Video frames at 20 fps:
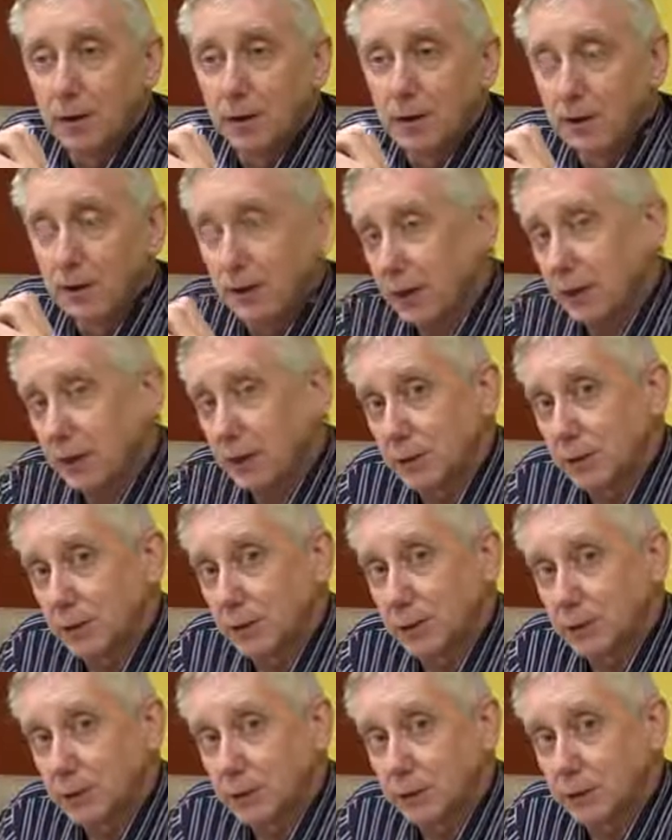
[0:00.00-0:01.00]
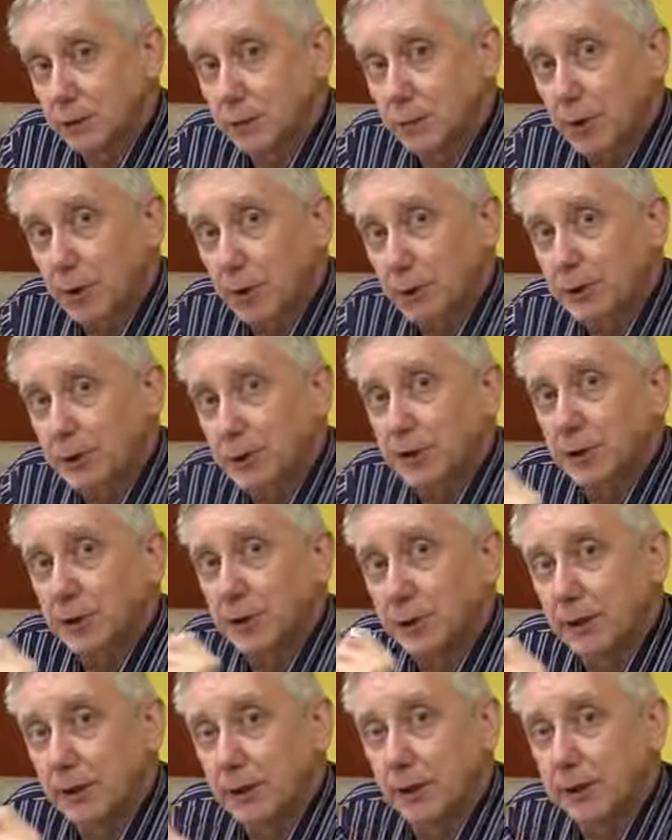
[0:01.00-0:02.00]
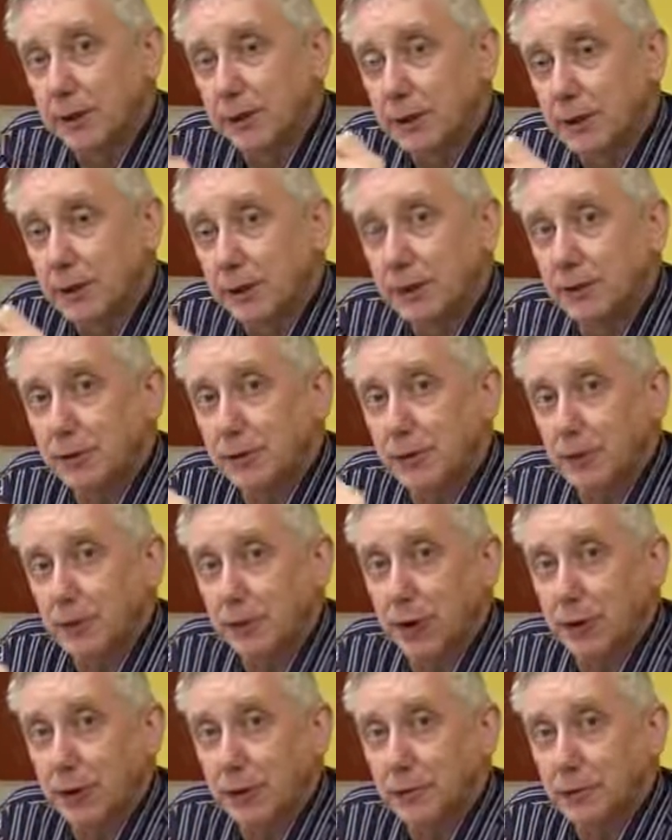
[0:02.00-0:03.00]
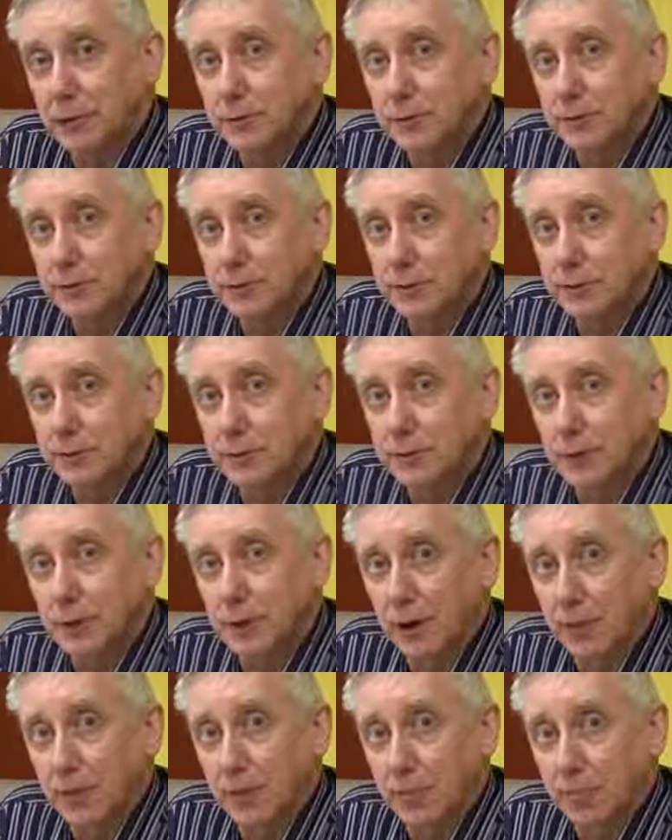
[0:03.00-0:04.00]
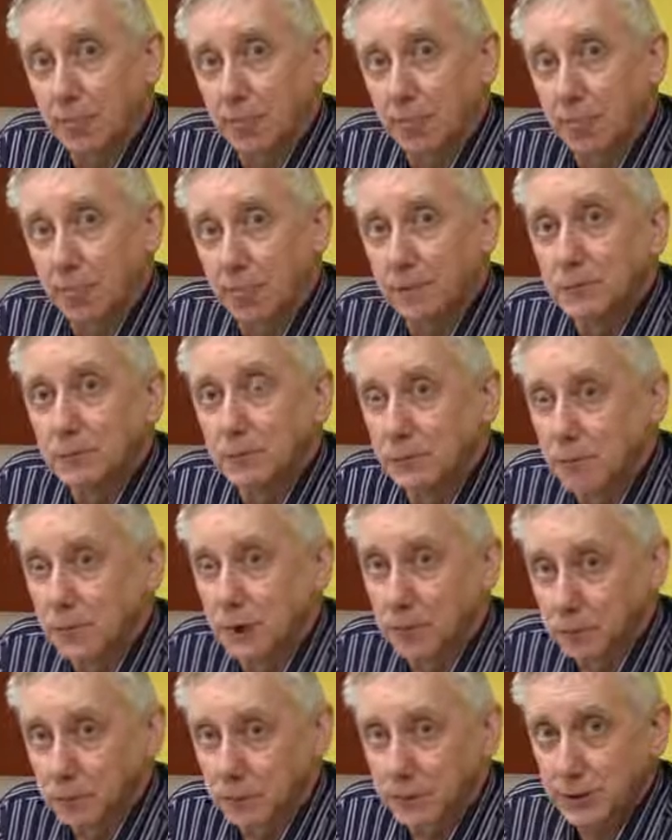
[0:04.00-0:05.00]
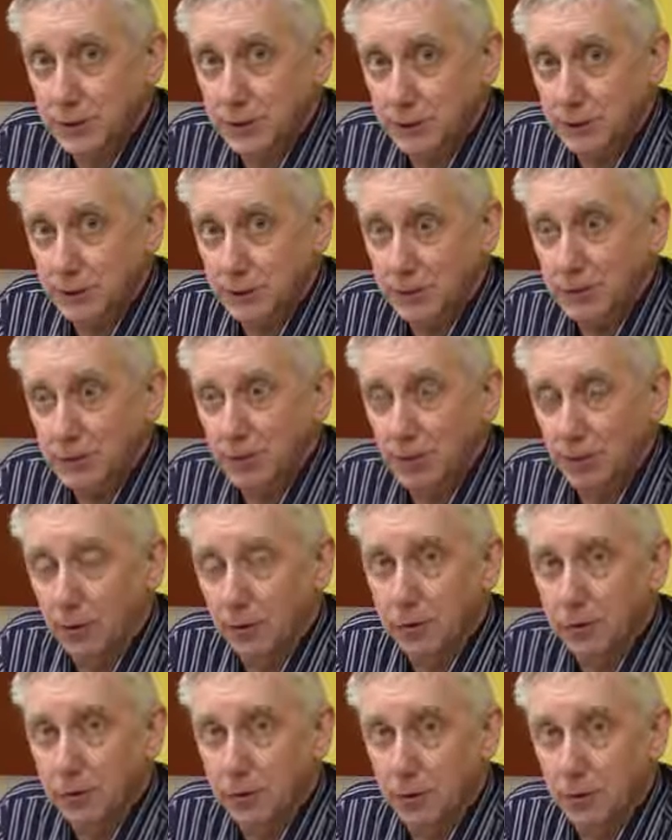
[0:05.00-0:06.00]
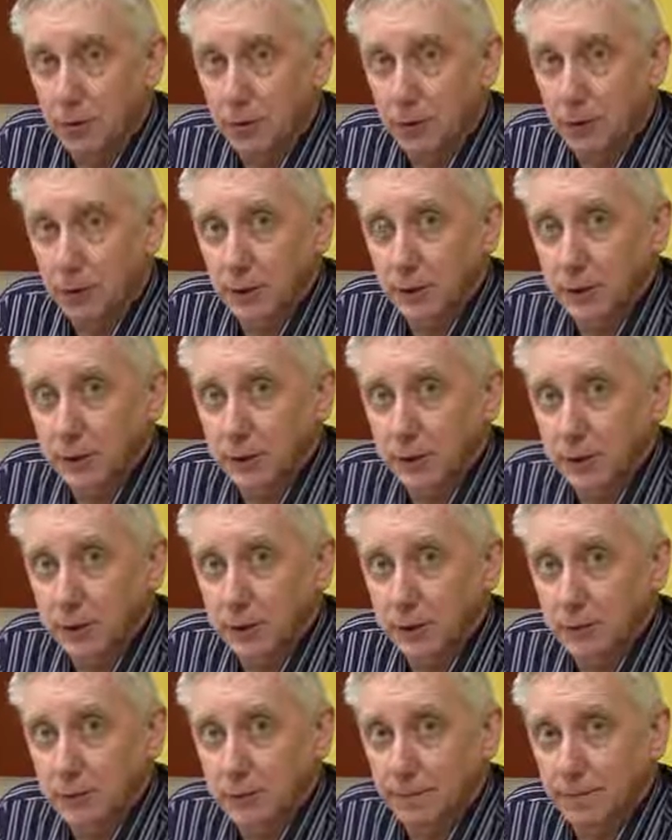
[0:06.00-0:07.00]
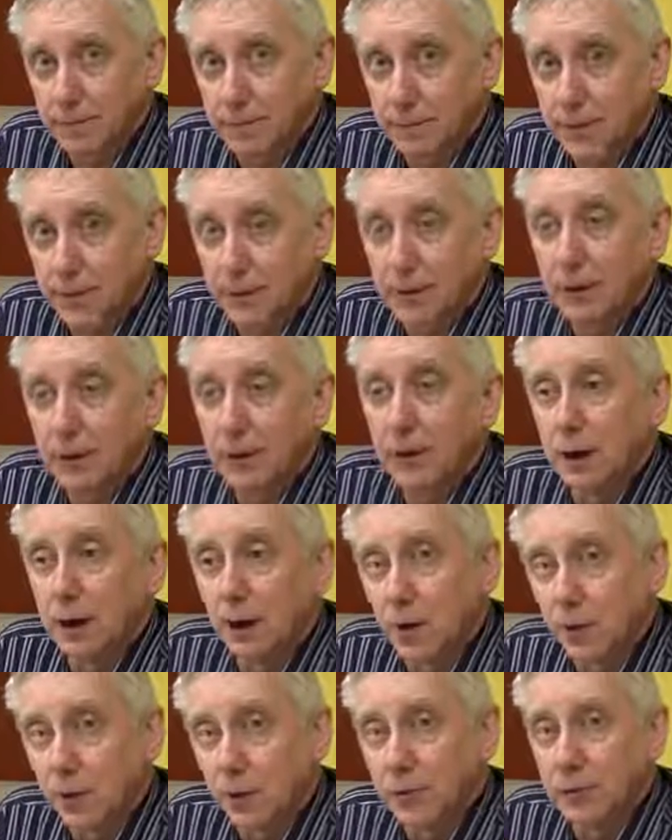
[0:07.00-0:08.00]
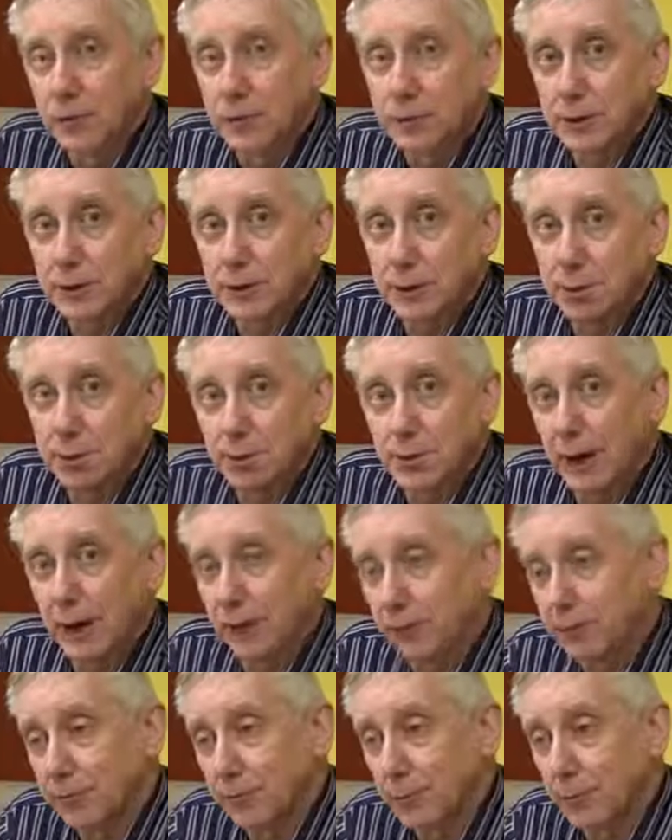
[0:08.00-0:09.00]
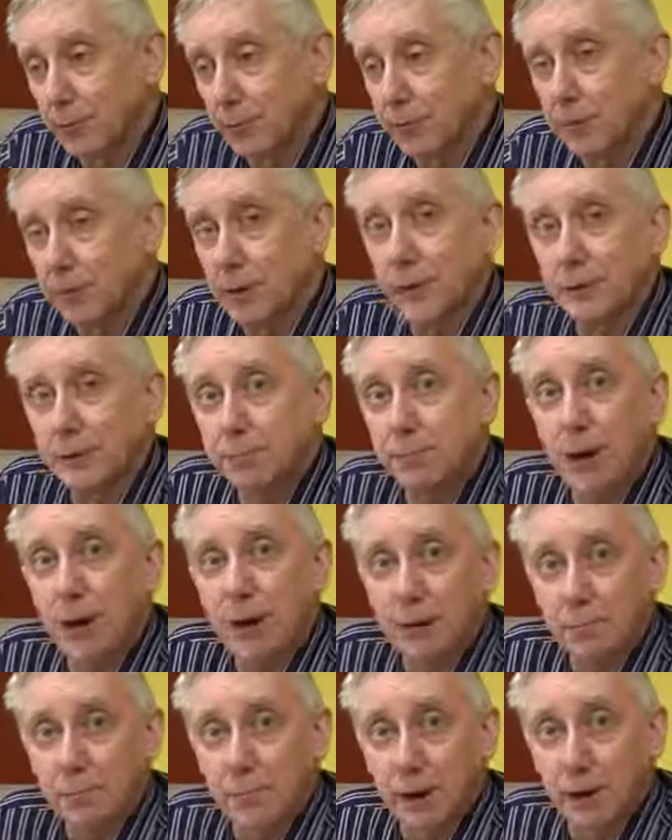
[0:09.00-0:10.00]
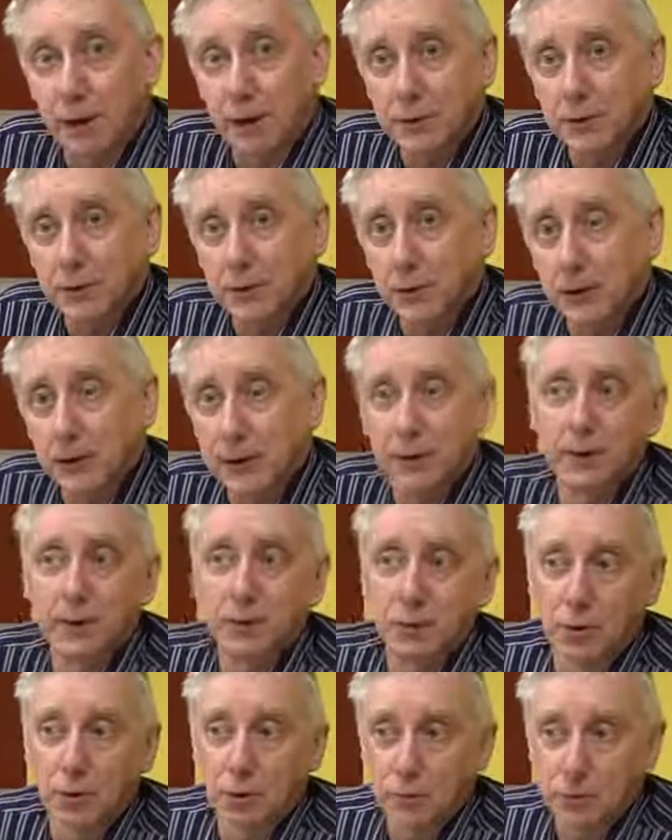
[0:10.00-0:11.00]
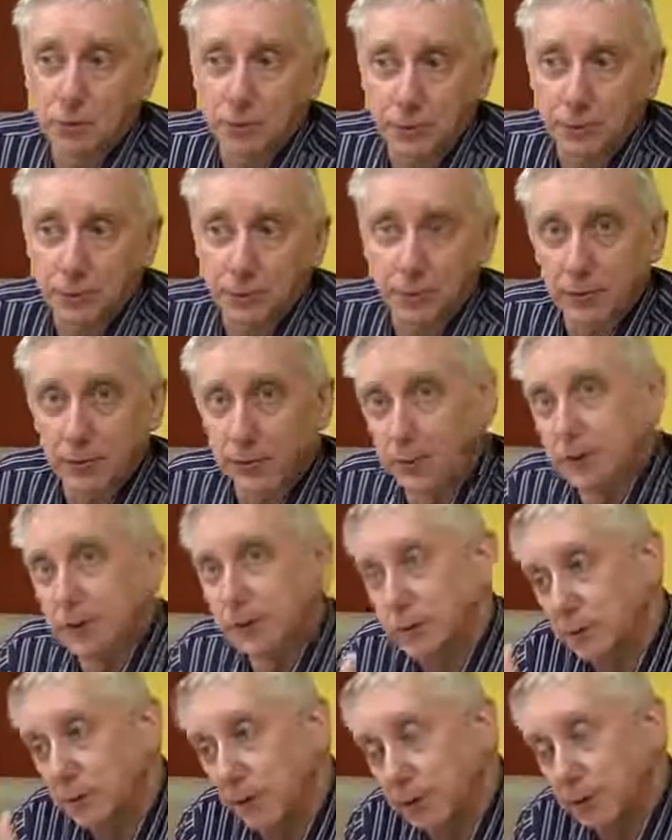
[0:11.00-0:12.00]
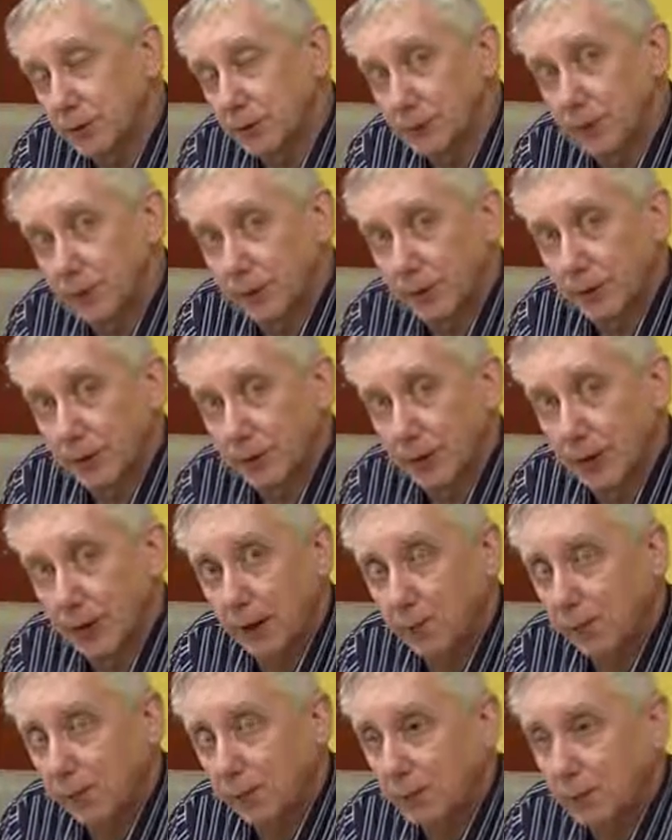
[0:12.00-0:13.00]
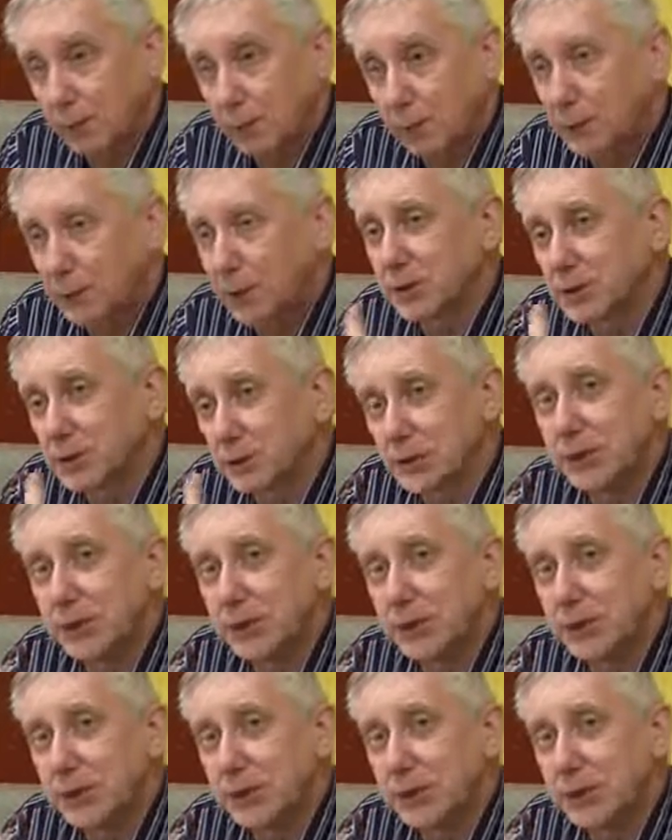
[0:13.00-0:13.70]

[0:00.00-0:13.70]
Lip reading: Second piece of good practice, get it right first time. Don't send it off to an organisation only for it to come back full of red pen marks saying, not sure about this, you haven't explained that. Because